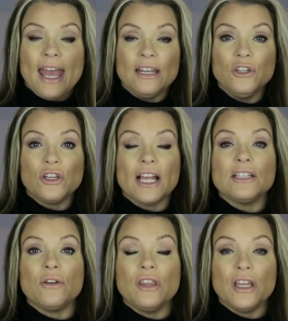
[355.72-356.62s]
Any of you
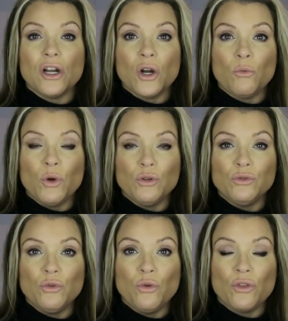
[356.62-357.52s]
guys out there will
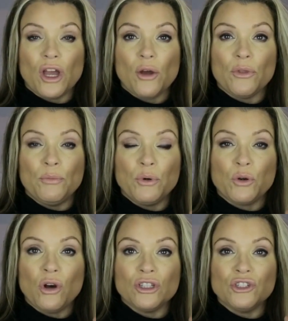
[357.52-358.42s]
know that the
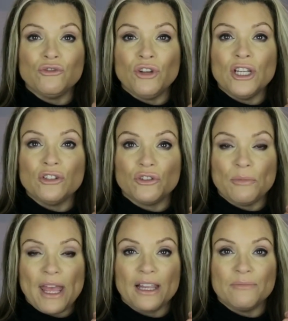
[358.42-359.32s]
Pro Collagen range
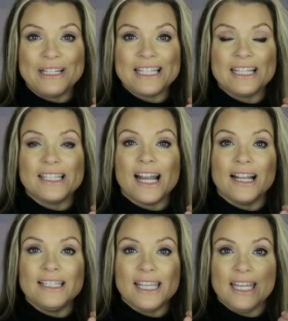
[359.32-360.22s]
from Elemis is their
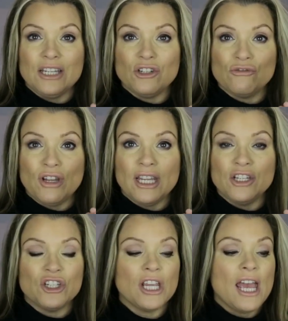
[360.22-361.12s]
anti-aging
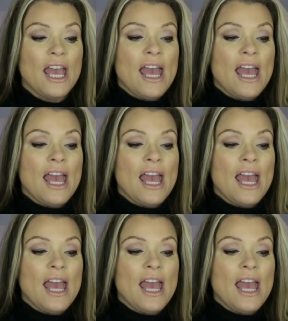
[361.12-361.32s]
range.